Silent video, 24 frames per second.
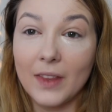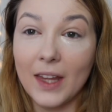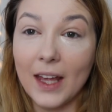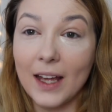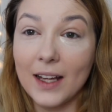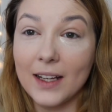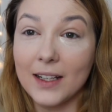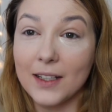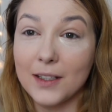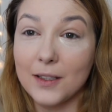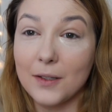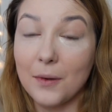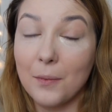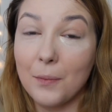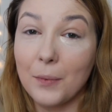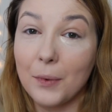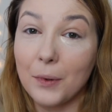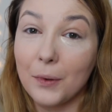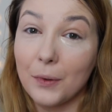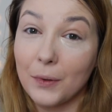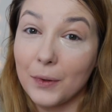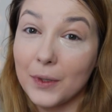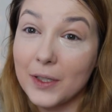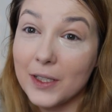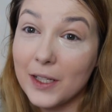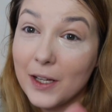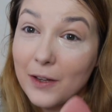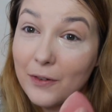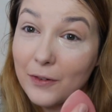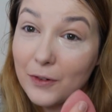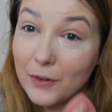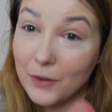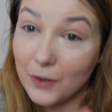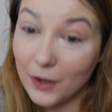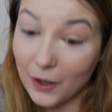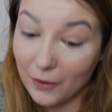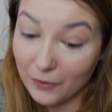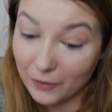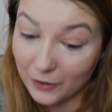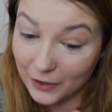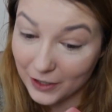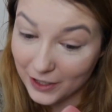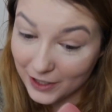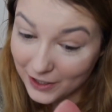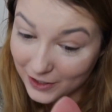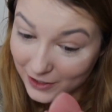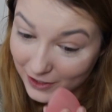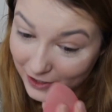That is pretty full
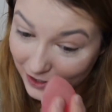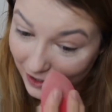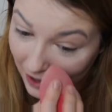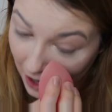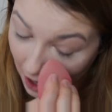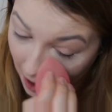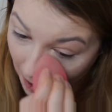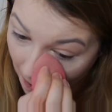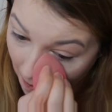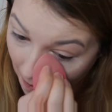coverage.